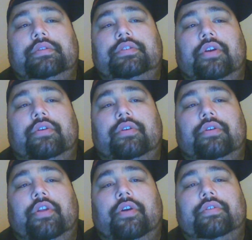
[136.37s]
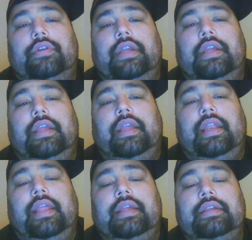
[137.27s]
So, you know,
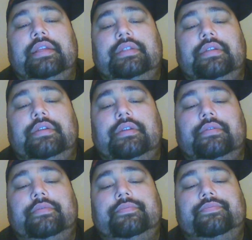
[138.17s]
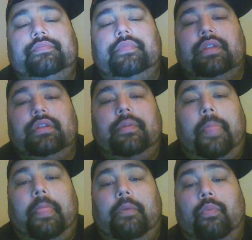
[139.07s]
it is
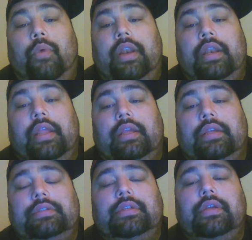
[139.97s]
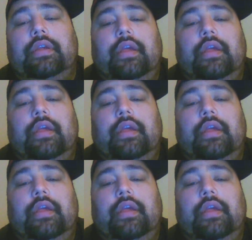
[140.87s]
what it is.